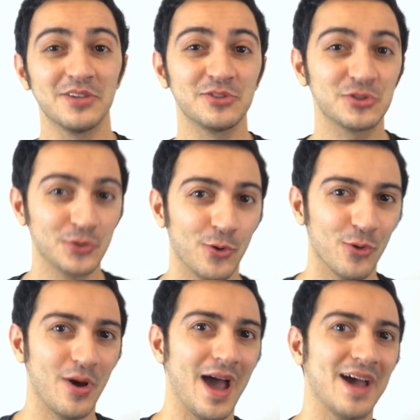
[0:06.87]

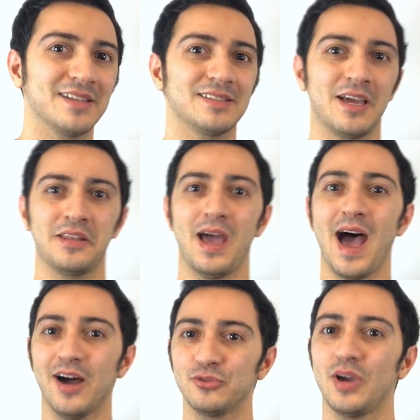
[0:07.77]
solo ads, and
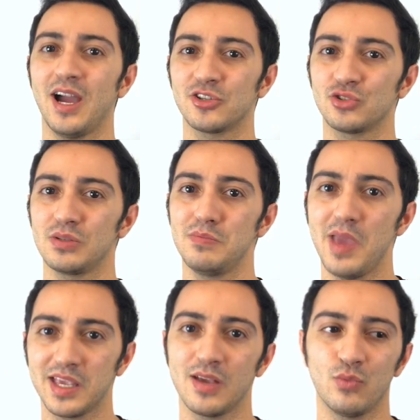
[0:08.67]
how to actually
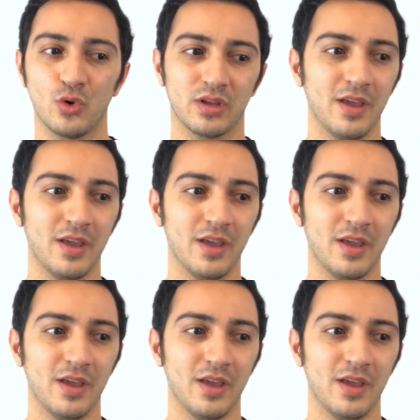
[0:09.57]
make them work.